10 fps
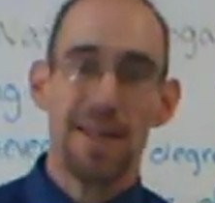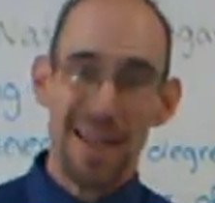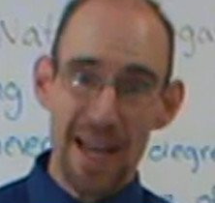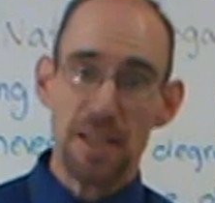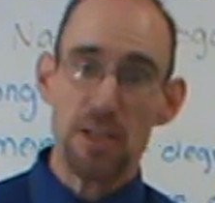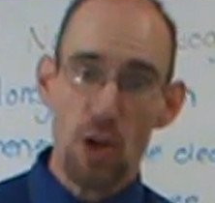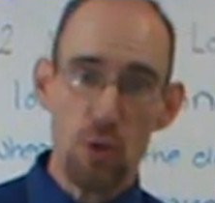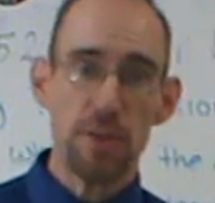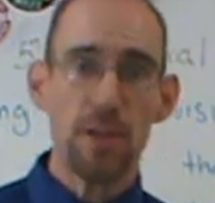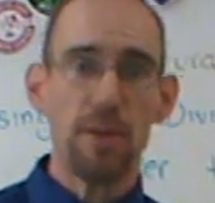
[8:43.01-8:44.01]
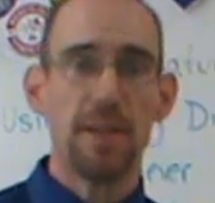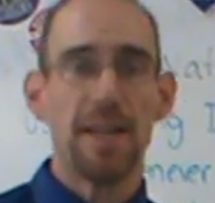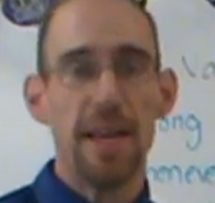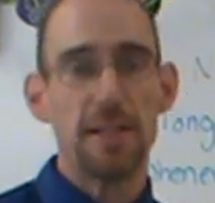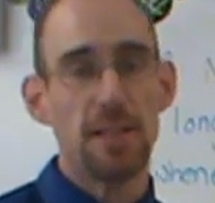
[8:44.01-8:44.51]
Yes, only in the
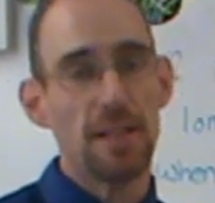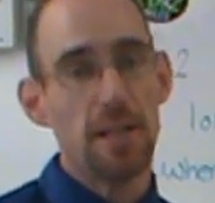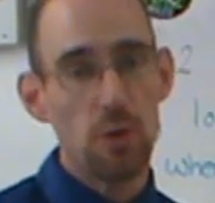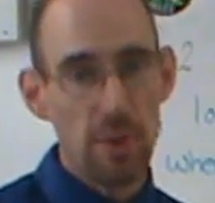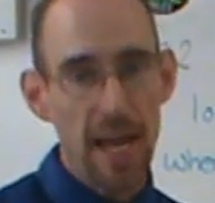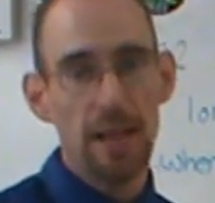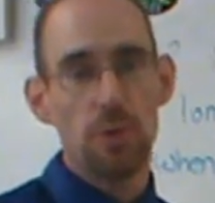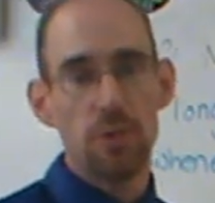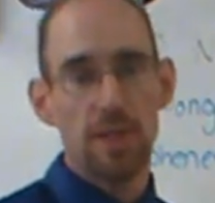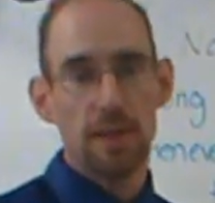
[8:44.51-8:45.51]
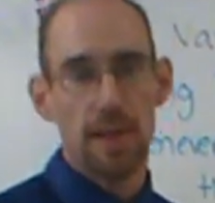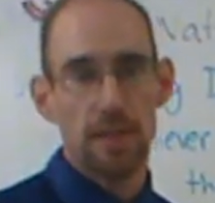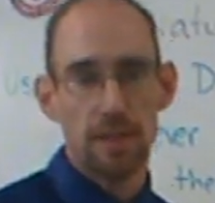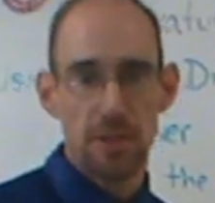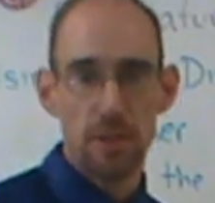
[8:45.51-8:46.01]
cases that you can use
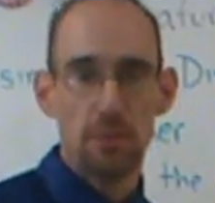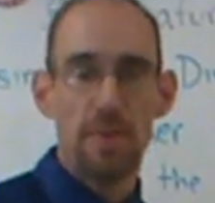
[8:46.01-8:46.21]
synthetic division.